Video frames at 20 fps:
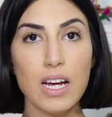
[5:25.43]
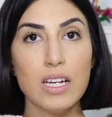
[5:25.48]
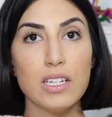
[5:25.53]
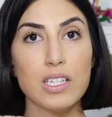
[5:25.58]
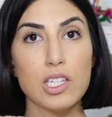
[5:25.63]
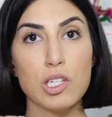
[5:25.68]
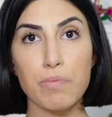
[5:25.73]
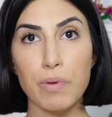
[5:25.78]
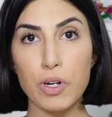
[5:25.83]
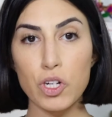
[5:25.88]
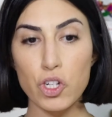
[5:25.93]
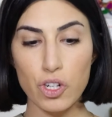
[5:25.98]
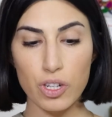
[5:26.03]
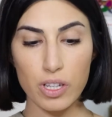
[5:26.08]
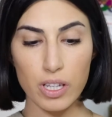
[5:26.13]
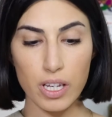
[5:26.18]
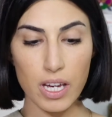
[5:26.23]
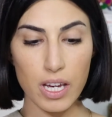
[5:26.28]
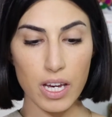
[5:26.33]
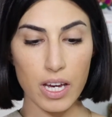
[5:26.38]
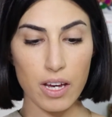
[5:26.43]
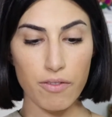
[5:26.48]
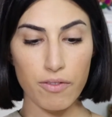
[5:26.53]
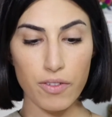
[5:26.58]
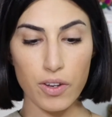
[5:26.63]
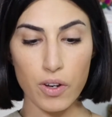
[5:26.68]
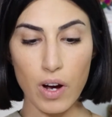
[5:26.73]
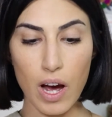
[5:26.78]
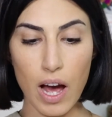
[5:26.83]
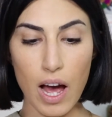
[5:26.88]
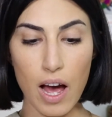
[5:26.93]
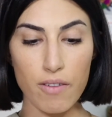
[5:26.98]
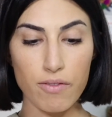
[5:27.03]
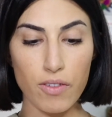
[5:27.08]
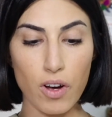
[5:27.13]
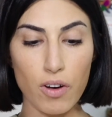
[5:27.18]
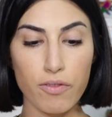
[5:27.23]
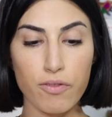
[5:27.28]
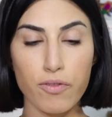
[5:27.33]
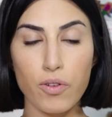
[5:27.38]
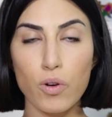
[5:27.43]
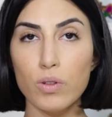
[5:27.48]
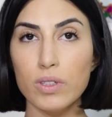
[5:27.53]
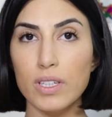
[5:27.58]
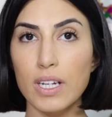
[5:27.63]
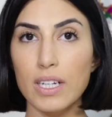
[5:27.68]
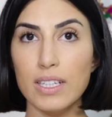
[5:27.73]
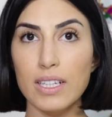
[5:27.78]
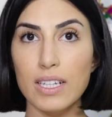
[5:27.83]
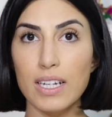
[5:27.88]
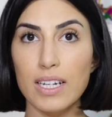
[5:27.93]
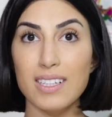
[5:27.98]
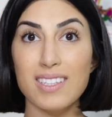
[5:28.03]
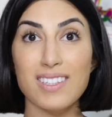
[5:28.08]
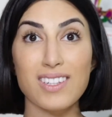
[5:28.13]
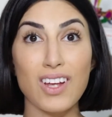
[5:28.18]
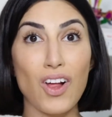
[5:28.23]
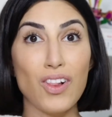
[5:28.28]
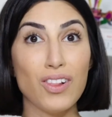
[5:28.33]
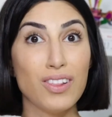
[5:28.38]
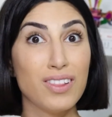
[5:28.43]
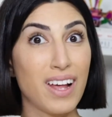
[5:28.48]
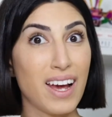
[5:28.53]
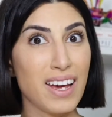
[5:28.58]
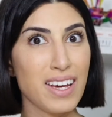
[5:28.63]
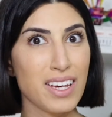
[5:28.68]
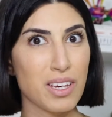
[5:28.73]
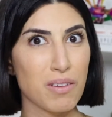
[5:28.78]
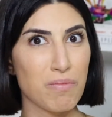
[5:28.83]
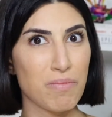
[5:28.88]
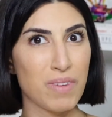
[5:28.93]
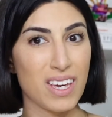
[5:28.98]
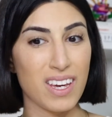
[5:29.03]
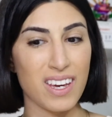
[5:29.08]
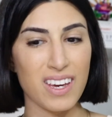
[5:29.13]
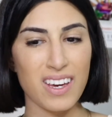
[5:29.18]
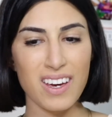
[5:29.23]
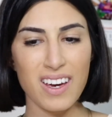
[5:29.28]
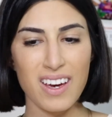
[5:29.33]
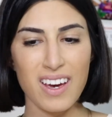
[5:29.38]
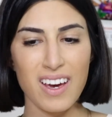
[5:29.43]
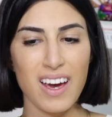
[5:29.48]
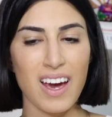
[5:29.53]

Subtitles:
especially if you have folded lids like me,